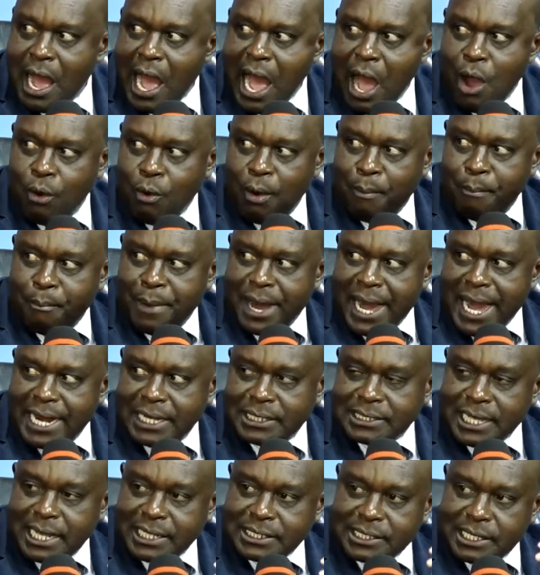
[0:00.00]
our
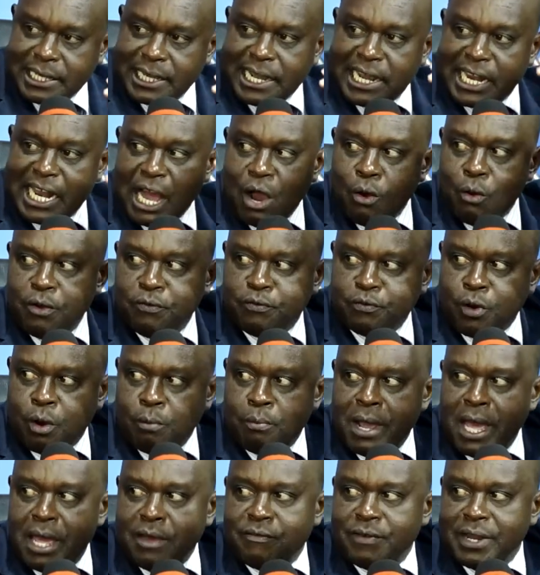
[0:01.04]
minds are taken away
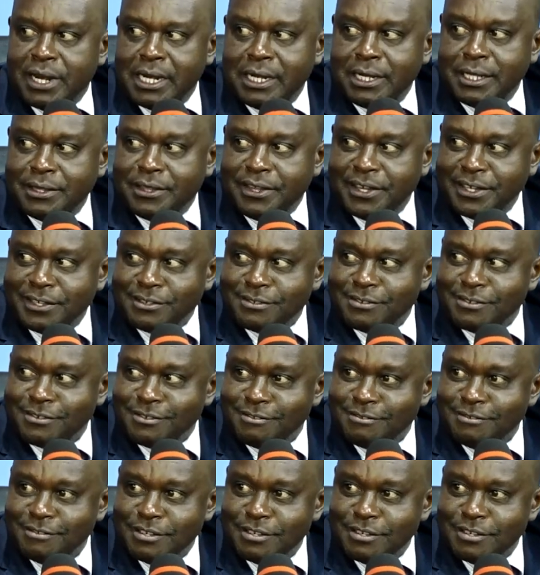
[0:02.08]
from heavenly things.